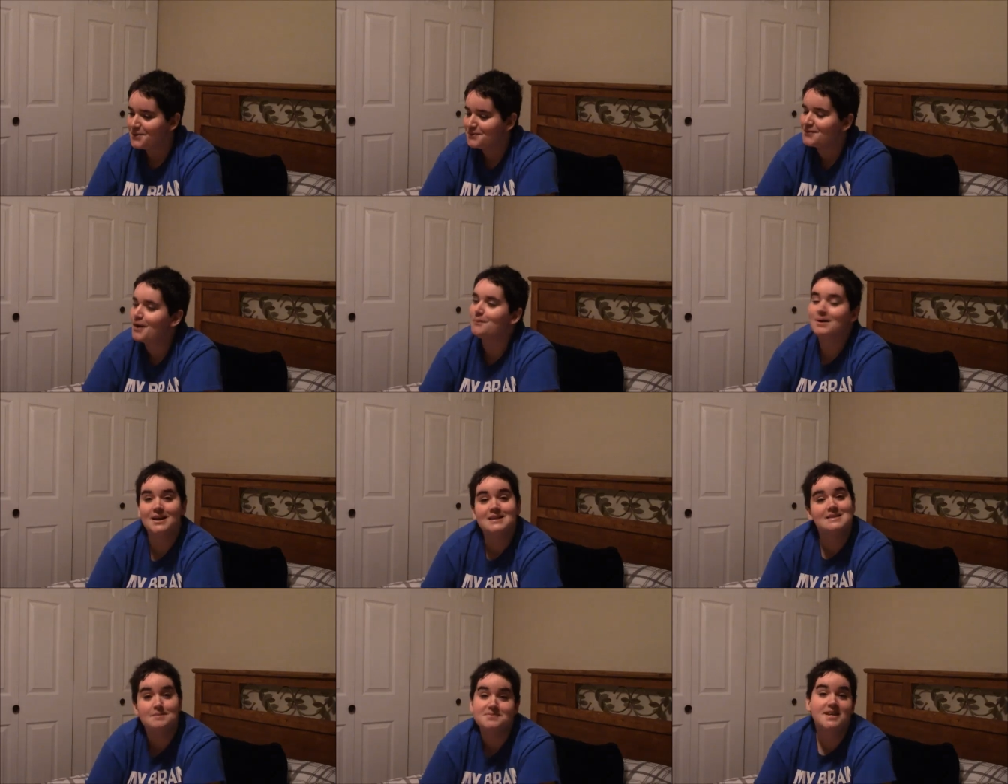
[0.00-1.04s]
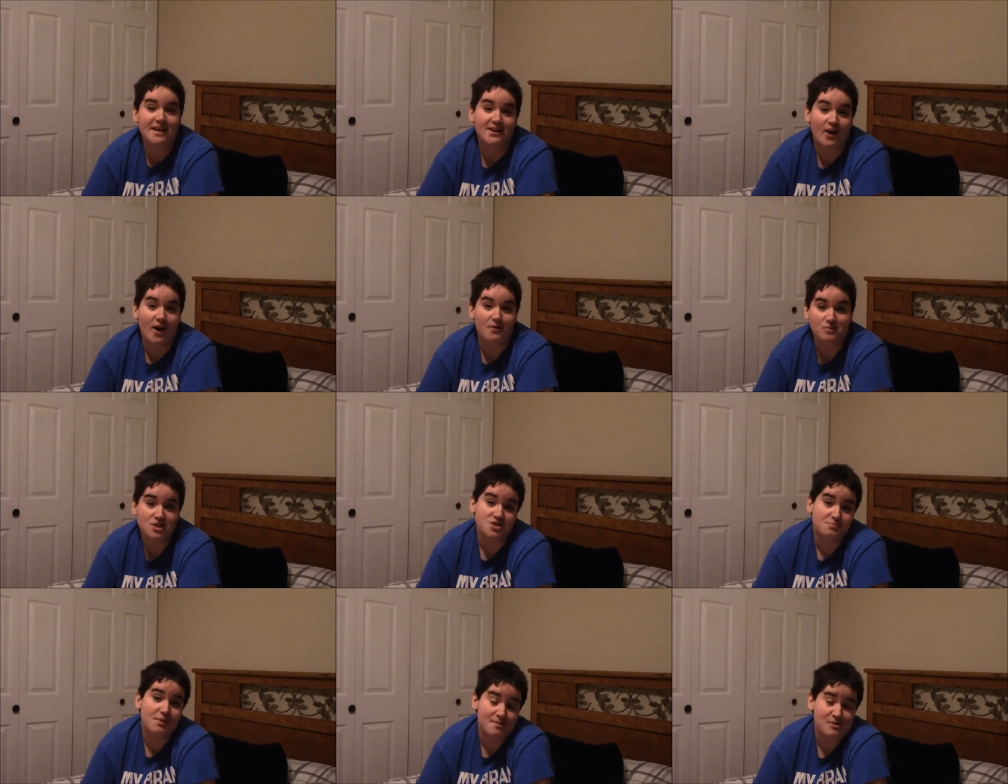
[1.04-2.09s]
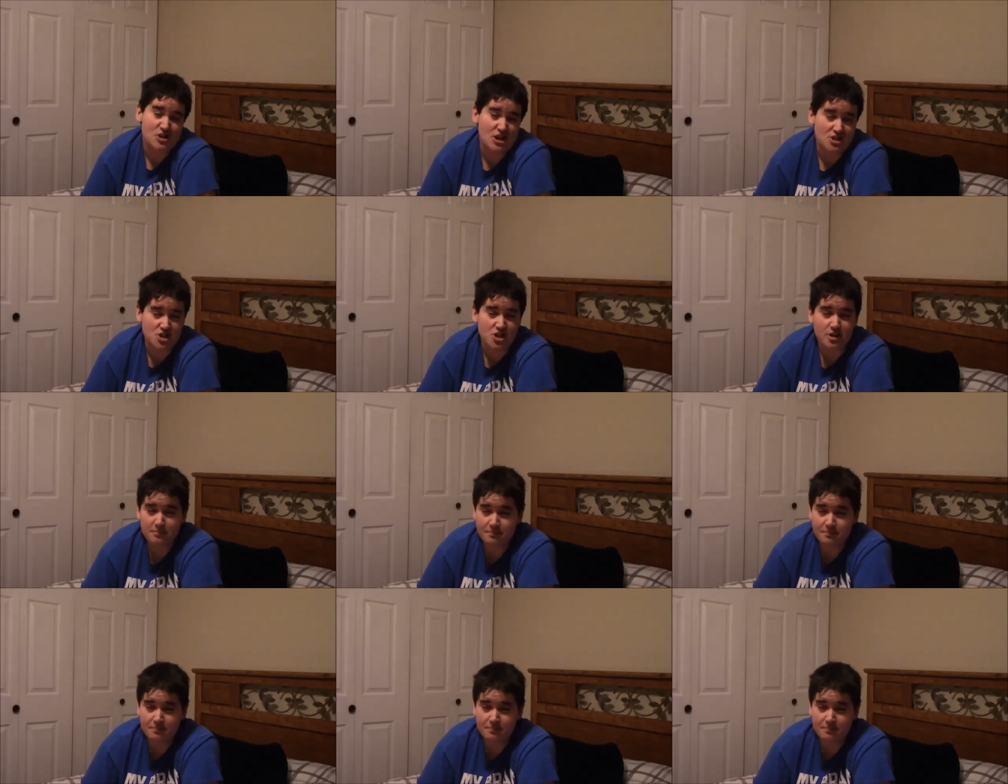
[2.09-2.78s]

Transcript: so we're going to skip to kindergarten, which is pretty much next year.